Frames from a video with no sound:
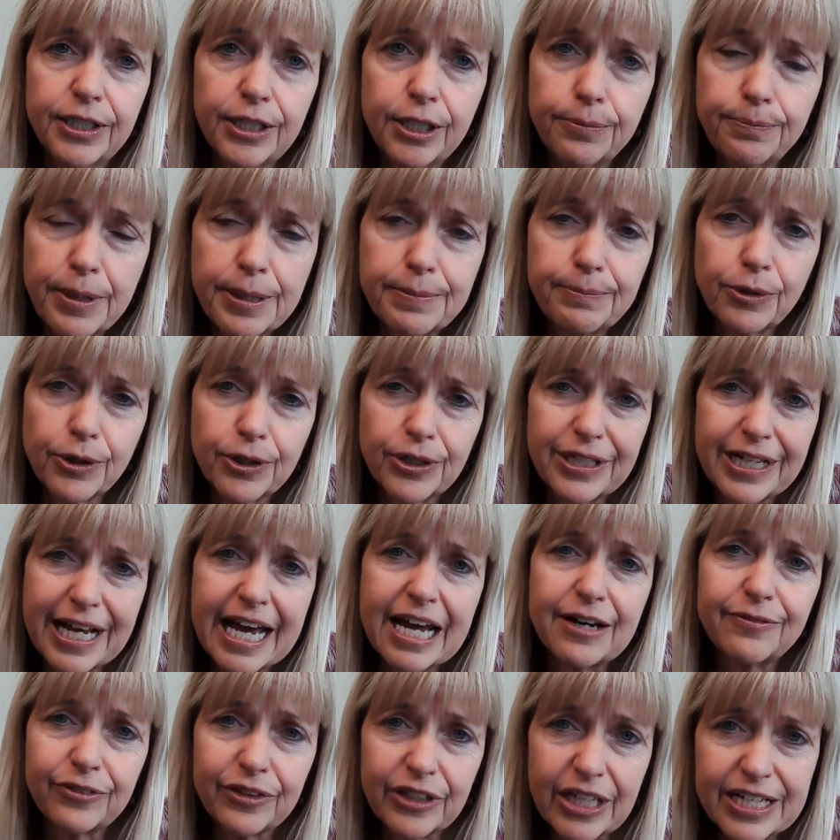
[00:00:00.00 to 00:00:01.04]
people are going to
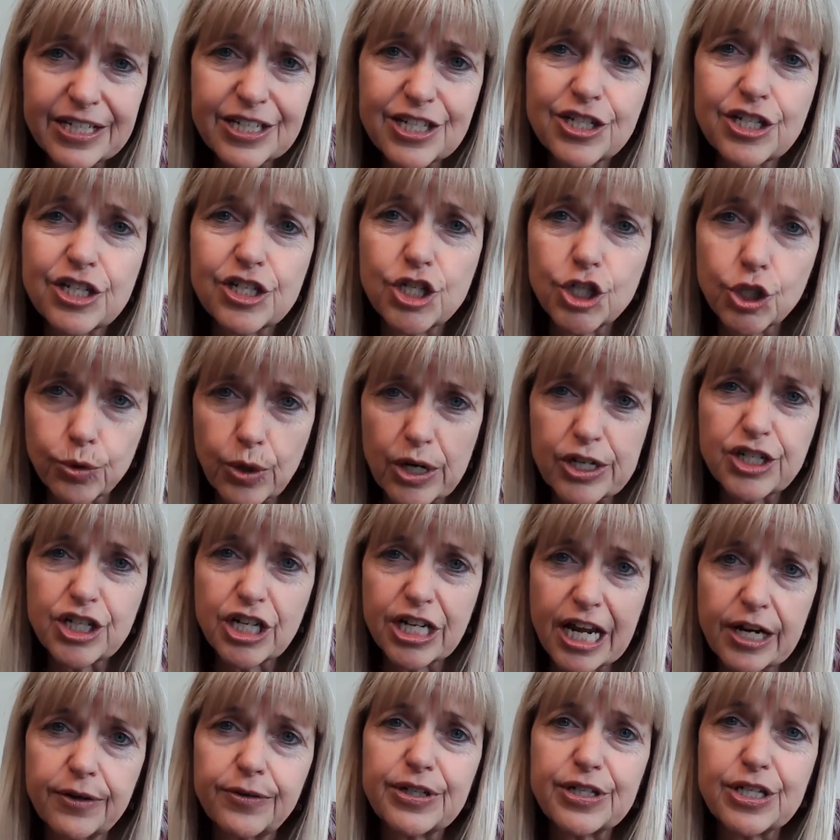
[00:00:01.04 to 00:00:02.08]
have less
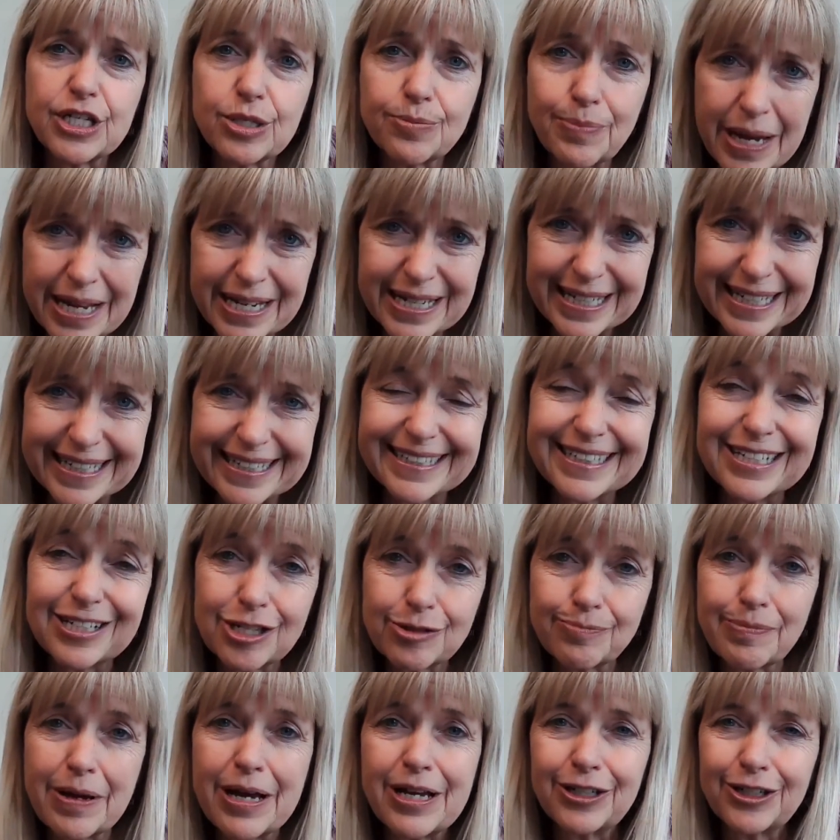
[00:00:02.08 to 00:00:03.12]
discretionary spending to
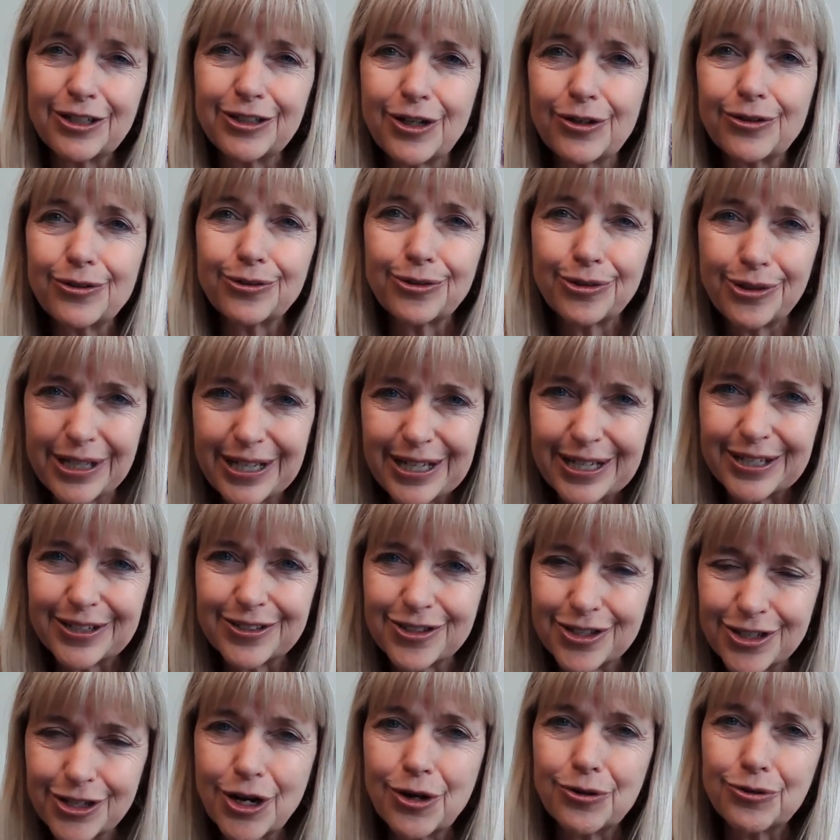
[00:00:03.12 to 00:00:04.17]
spend on other things.
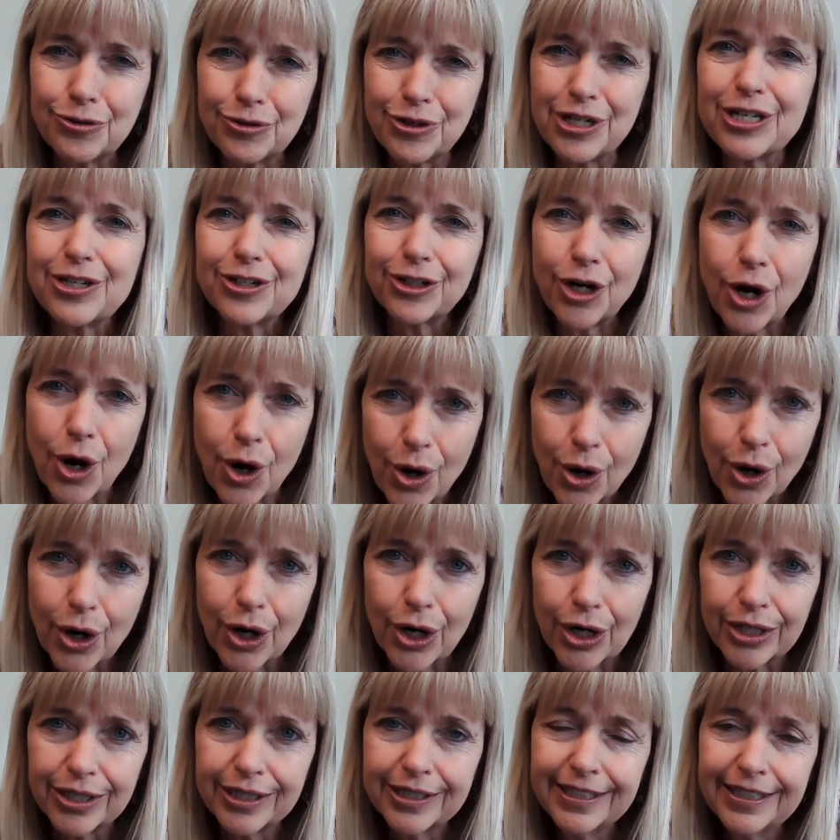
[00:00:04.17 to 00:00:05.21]
You need a
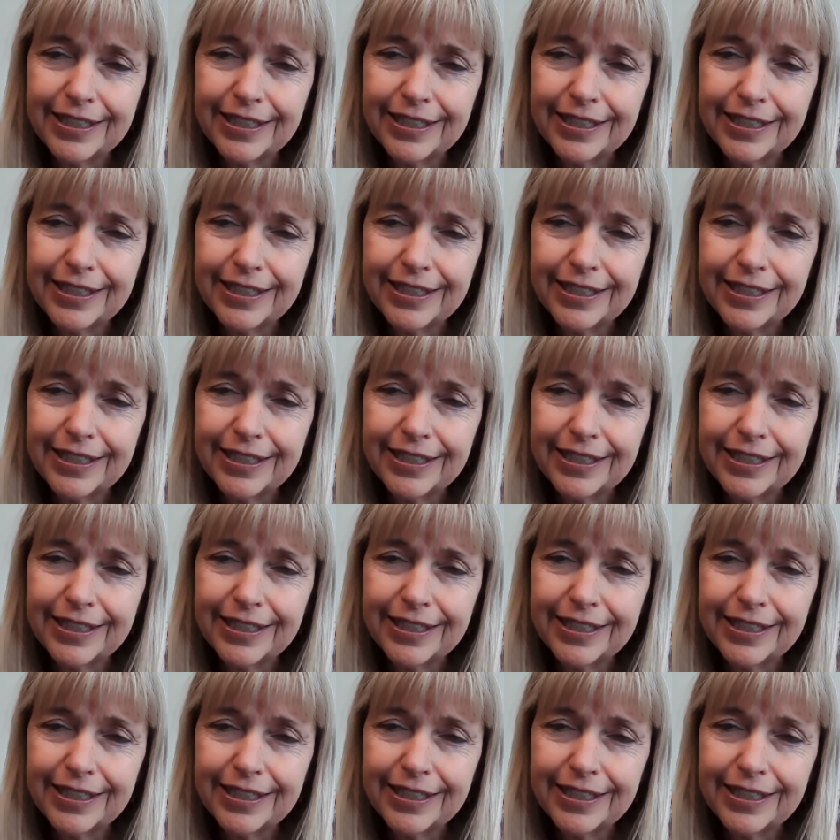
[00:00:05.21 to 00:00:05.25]
car.